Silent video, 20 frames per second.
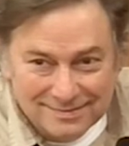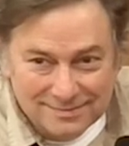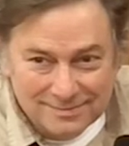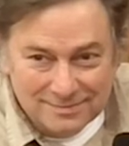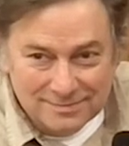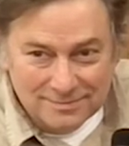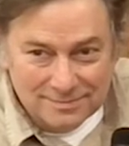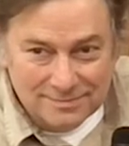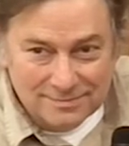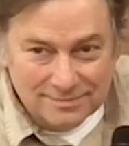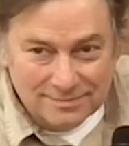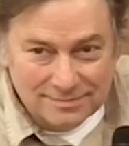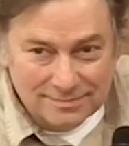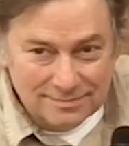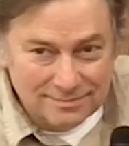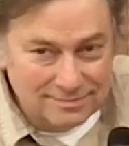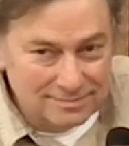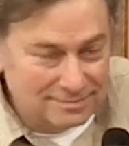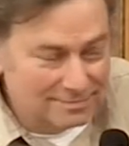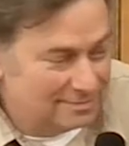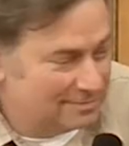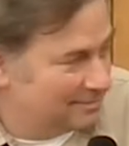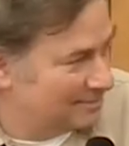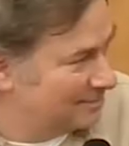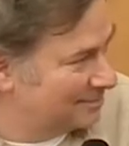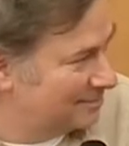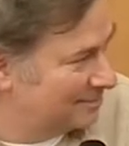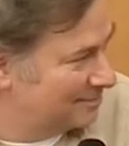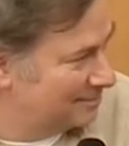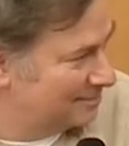
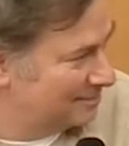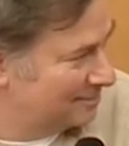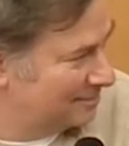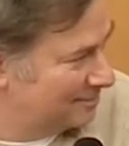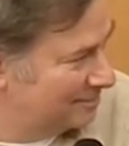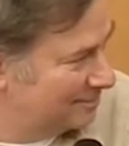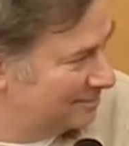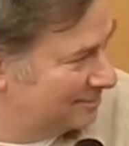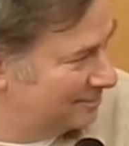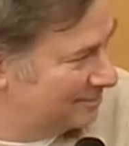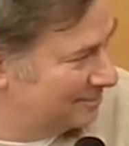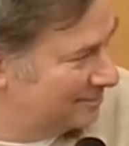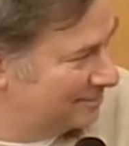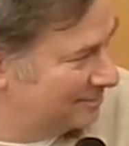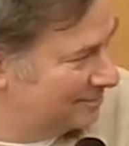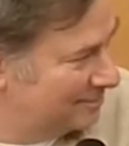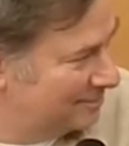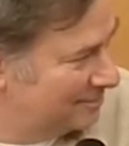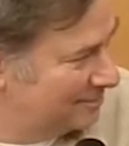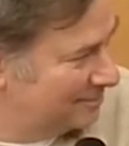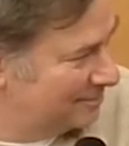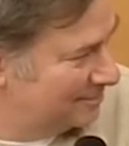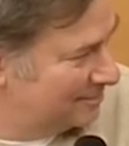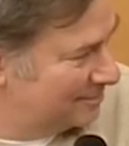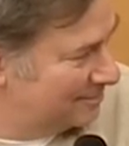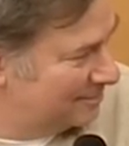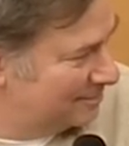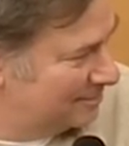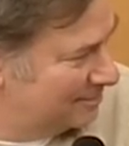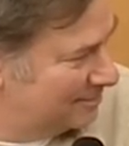
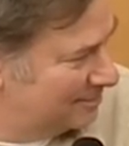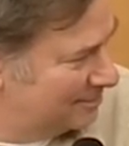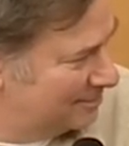(not speaking)